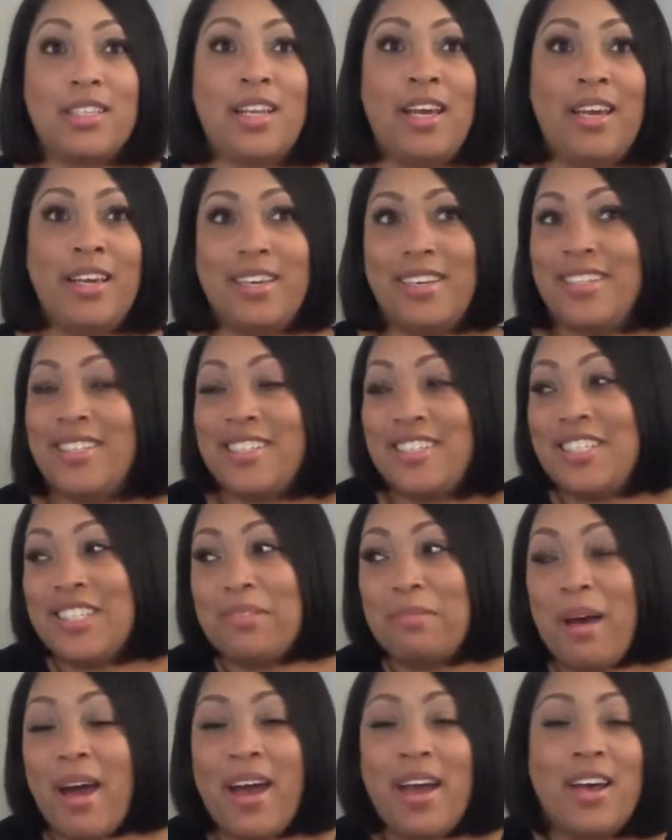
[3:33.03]
and she
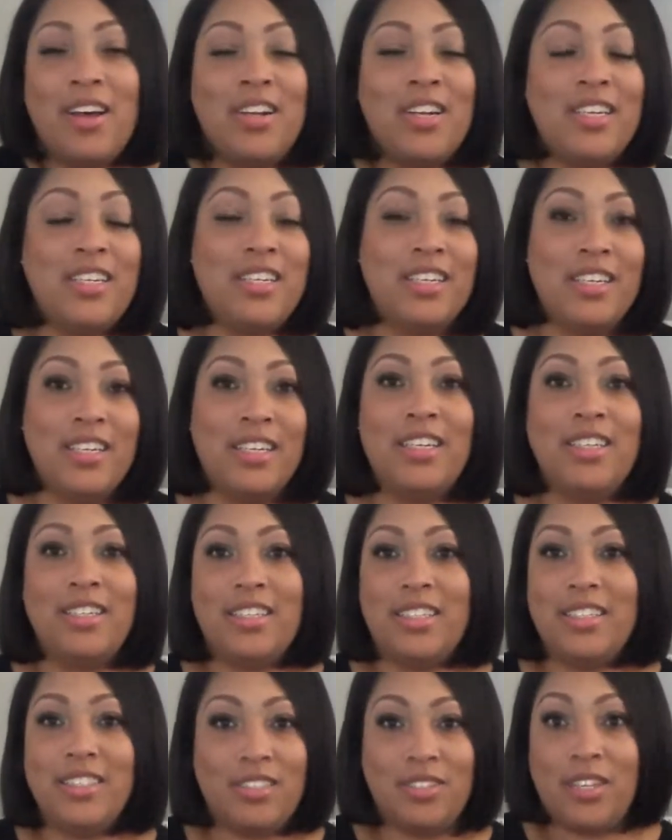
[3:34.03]
smiled, and
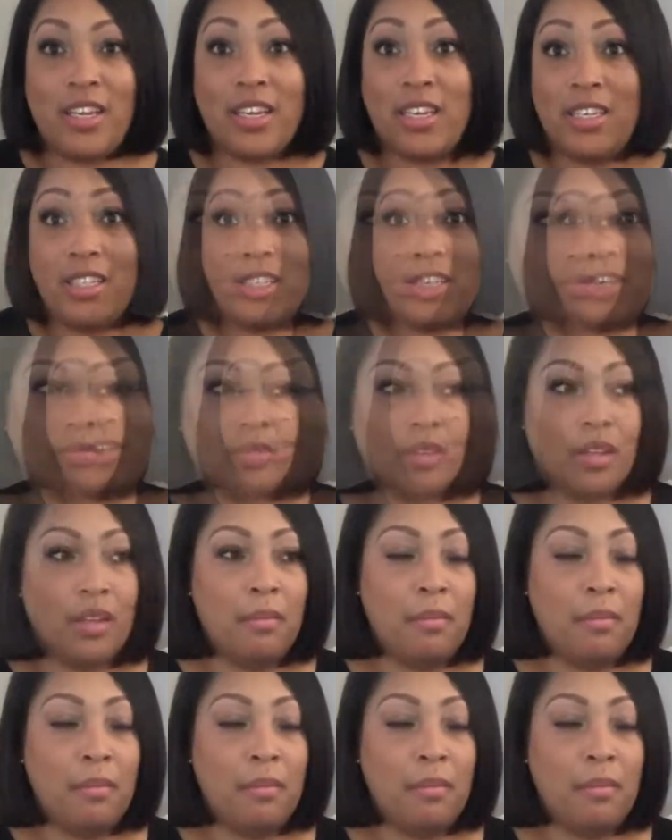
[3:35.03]
she's like, he's cute.